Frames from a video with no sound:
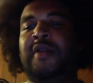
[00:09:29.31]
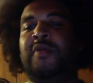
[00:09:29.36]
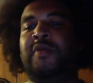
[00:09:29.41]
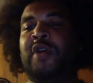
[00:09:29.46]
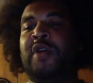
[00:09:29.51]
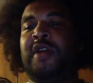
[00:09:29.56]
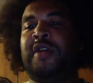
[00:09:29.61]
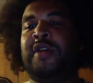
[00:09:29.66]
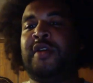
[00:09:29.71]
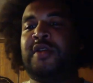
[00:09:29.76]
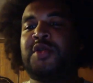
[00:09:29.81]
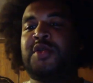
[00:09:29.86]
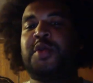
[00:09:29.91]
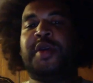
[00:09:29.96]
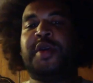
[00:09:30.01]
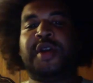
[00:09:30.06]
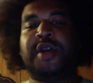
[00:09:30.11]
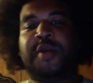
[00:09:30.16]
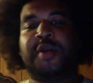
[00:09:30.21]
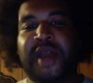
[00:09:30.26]
one of their
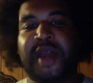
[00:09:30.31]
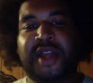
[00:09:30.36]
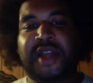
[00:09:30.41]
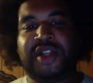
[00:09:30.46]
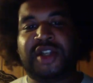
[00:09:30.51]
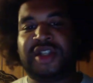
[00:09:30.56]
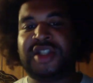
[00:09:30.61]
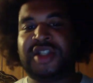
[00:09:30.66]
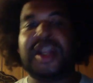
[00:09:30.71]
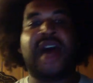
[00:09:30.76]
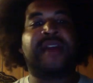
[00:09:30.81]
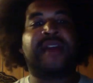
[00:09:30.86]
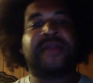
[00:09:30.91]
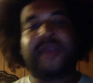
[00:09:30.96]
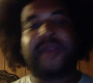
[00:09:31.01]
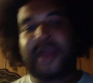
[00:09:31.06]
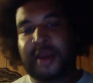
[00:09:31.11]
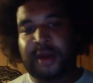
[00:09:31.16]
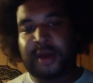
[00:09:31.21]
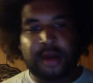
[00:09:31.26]
Twitter pages,
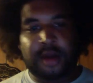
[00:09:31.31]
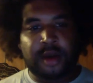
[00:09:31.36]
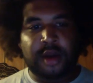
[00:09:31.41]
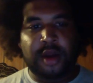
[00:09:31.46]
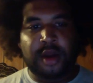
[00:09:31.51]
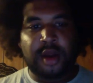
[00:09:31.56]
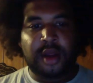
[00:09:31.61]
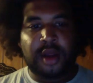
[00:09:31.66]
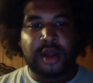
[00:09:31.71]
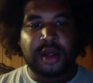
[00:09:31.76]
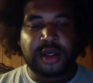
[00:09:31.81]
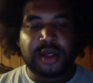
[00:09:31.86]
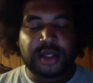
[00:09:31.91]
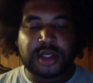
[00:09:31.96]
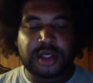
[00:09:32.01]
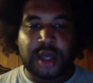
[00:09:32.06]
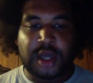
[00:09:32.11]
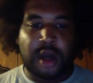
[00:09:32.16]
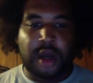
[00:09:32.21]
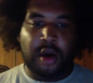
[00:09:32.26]
nothing.
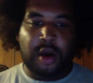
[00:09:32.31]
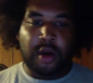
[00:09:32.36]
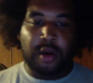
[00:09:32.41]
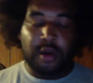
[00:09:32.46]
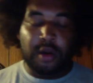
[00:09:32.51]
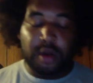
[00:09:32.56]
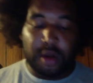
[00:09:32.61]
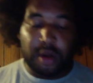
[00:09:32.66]
So